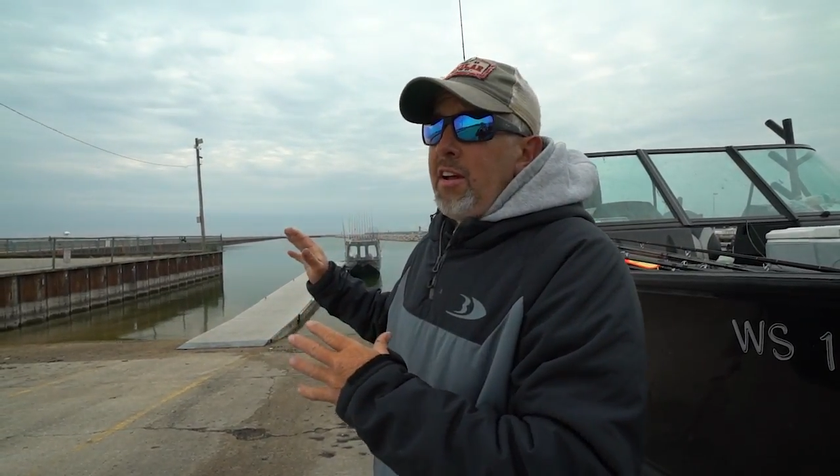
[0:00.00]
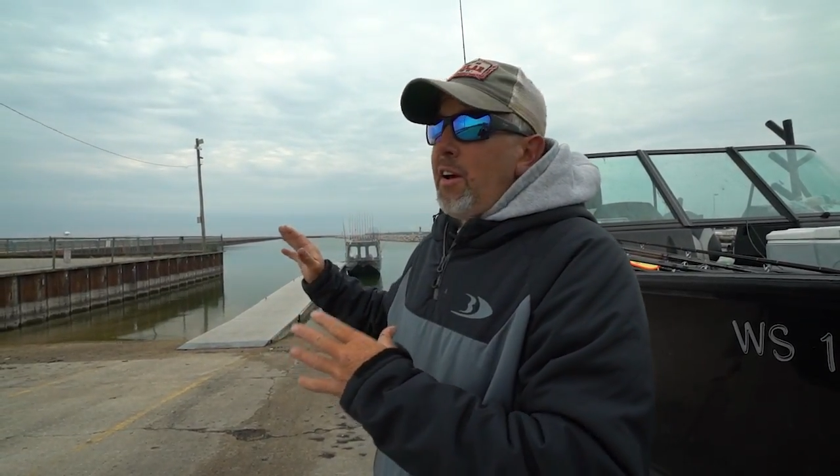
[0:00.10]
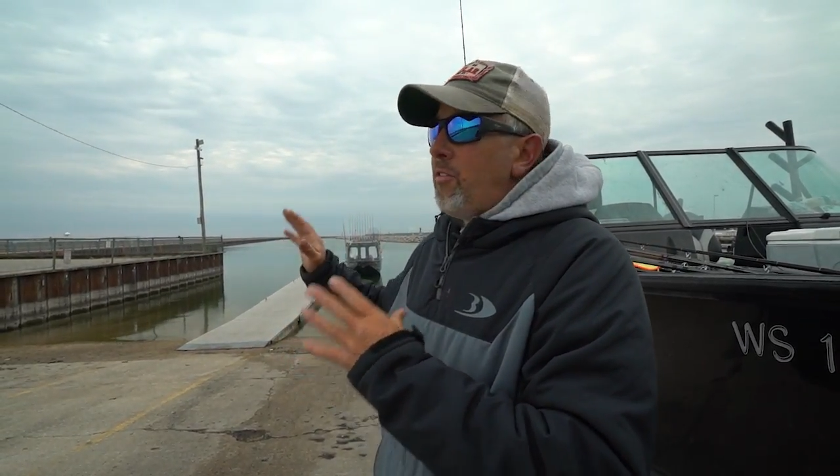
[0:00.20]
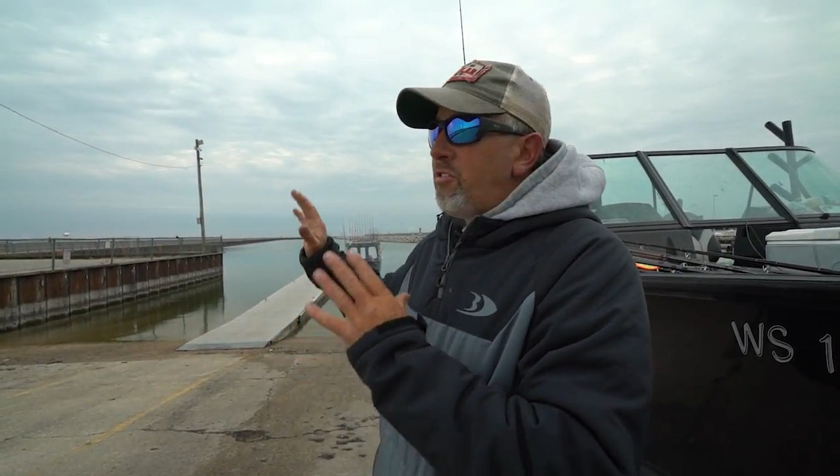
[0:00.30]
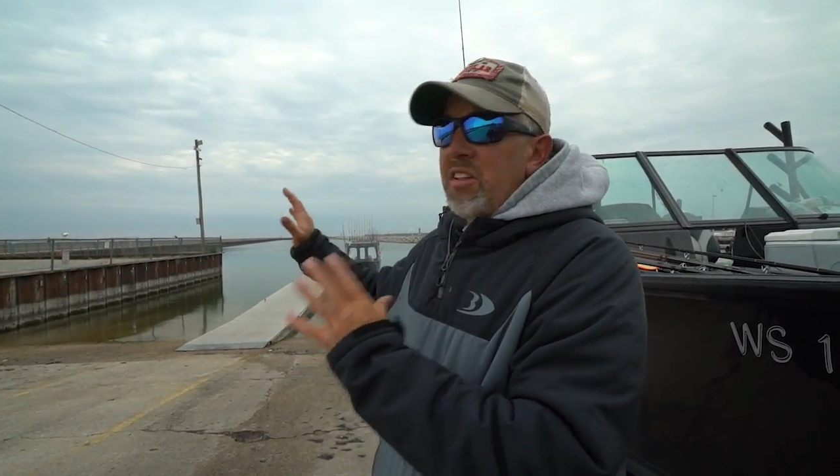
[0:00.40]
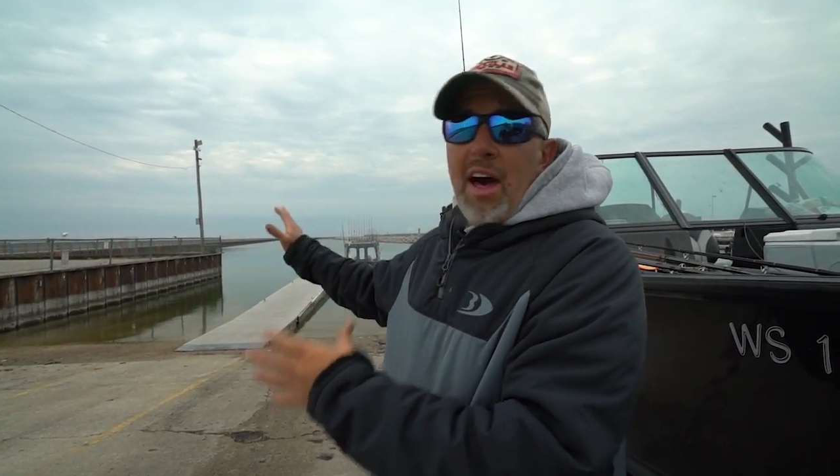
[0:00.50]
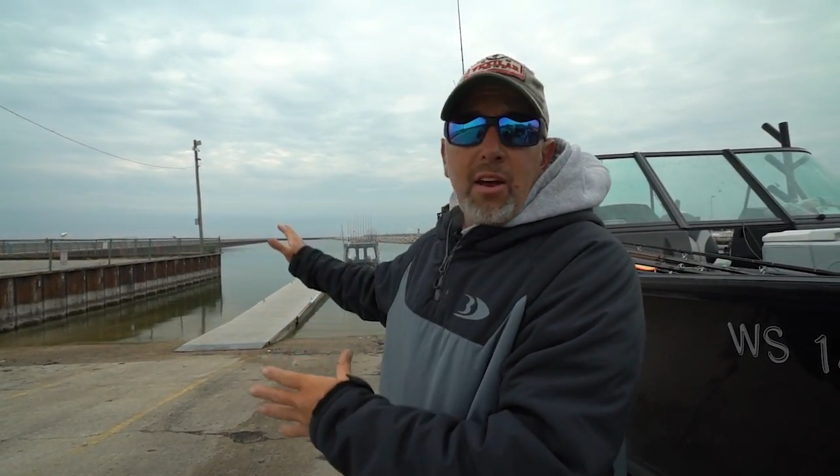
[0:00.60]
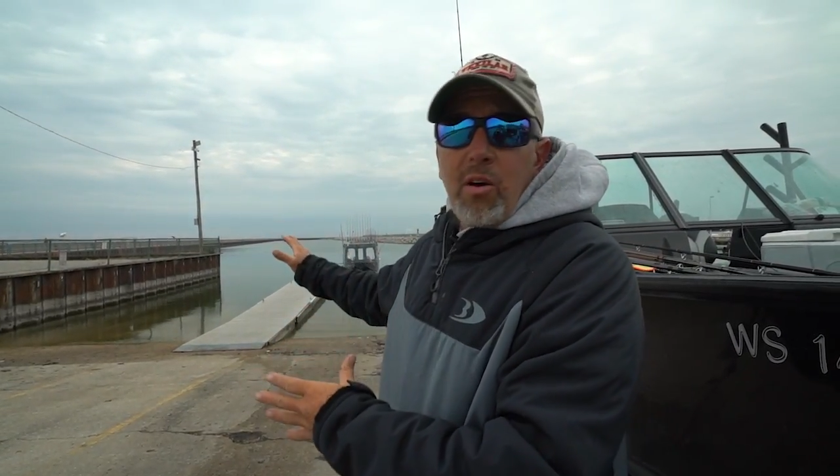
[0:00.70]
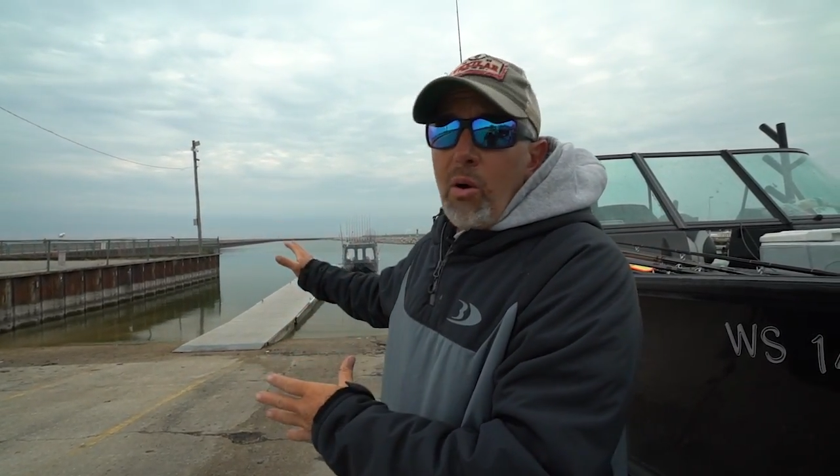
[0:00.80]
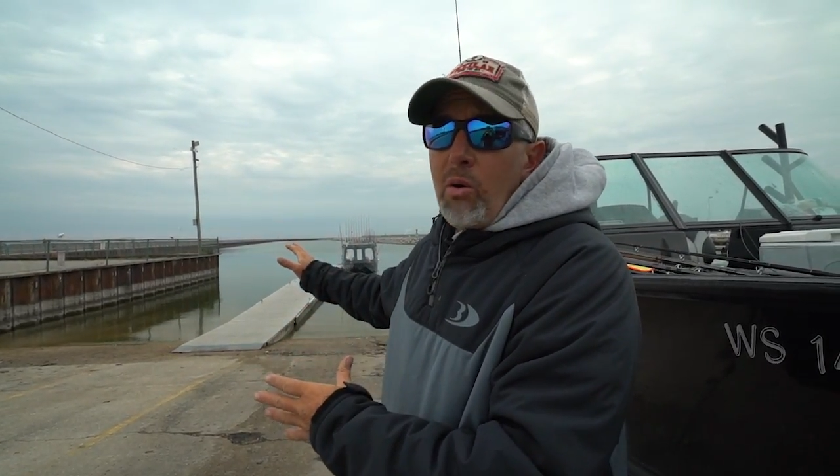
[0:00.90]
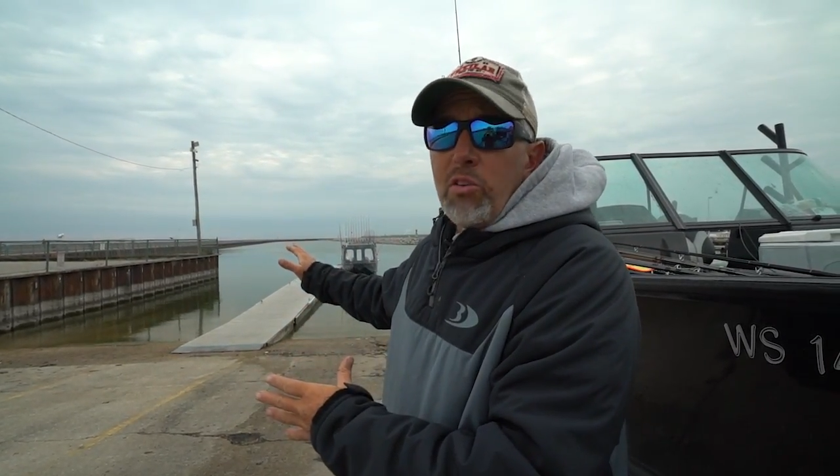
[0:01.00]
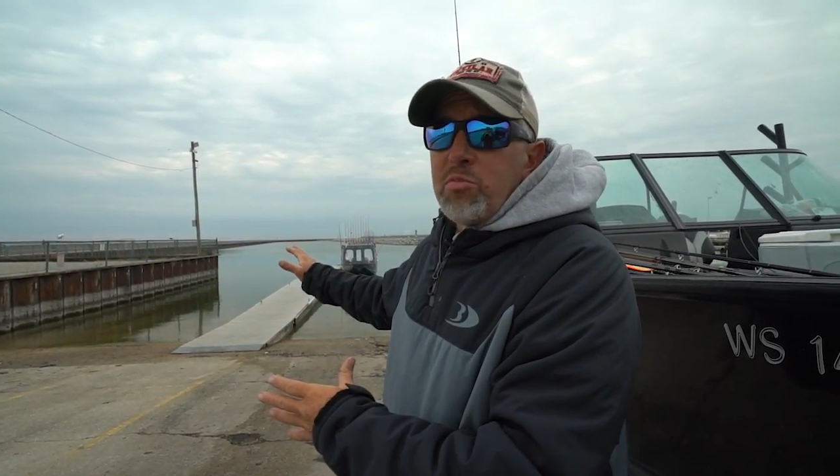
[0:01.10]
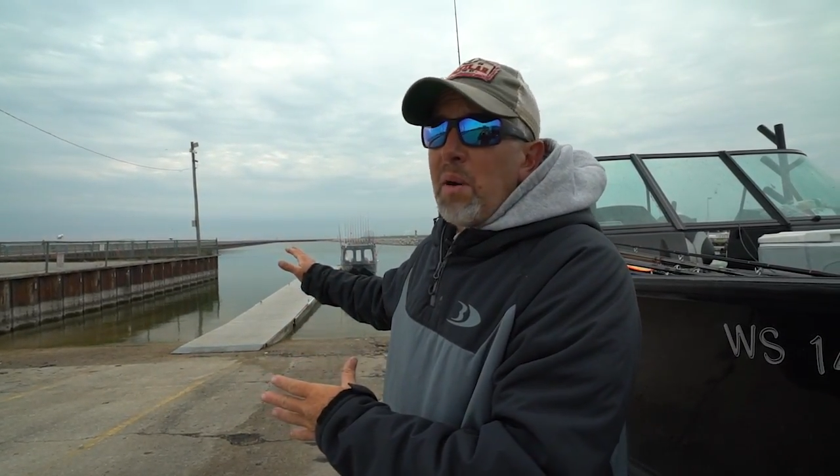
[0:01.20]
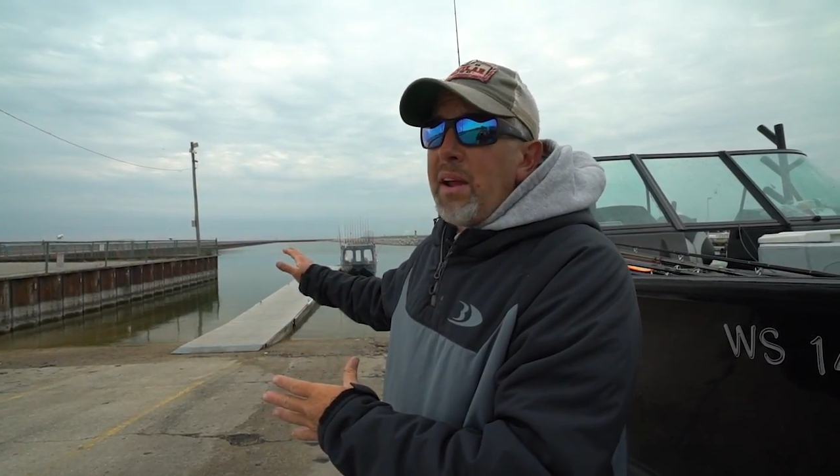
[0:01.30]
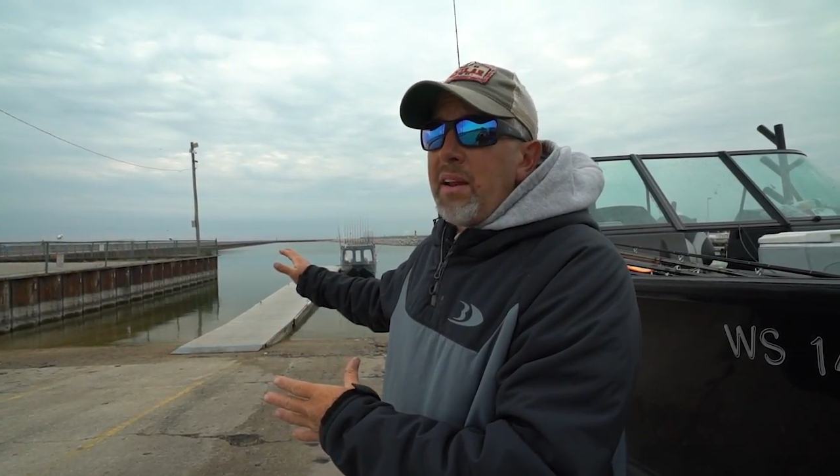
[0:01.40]
Now there's a lot of cohos
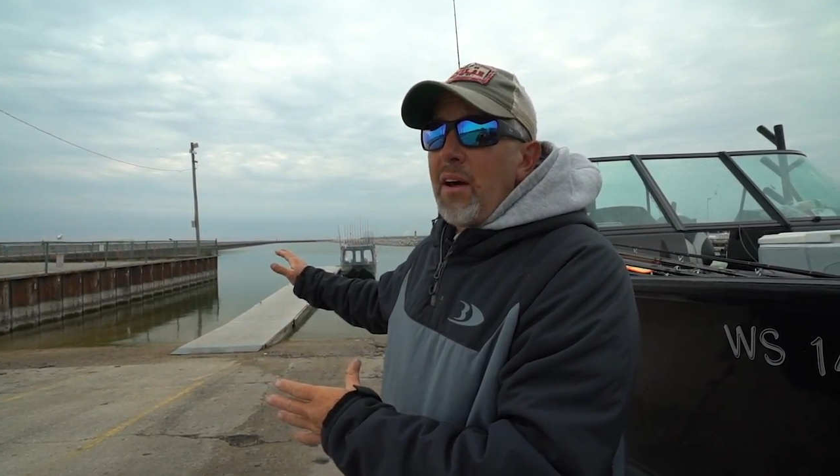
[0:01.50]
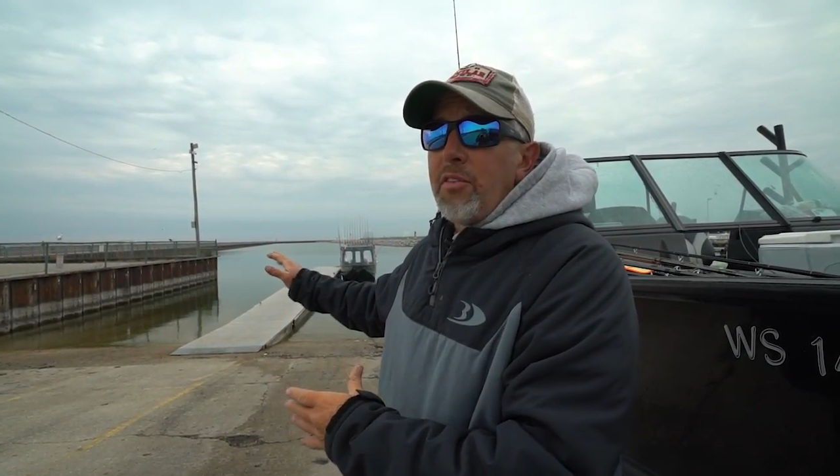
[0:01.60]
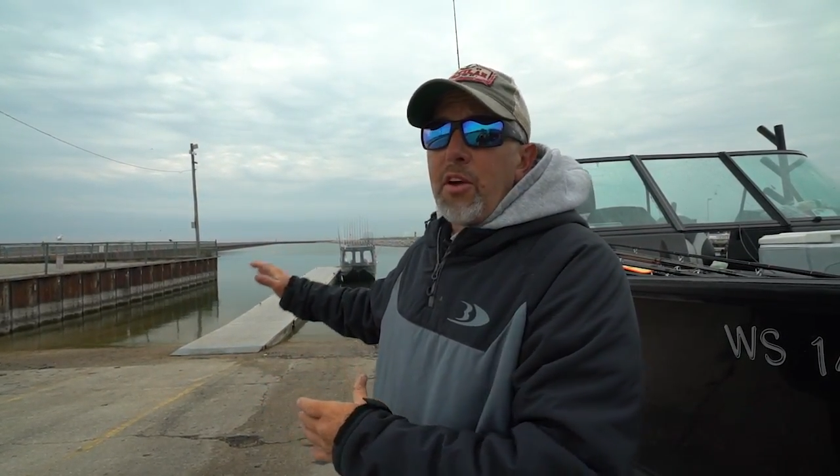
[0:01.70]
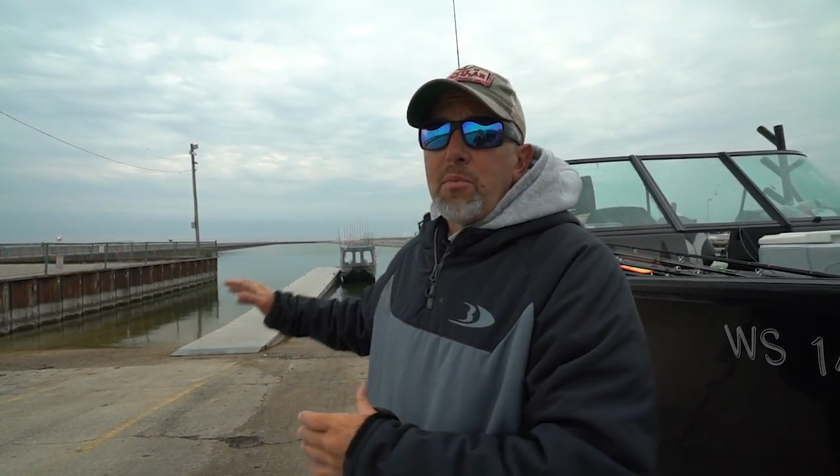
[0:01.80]
biting out there,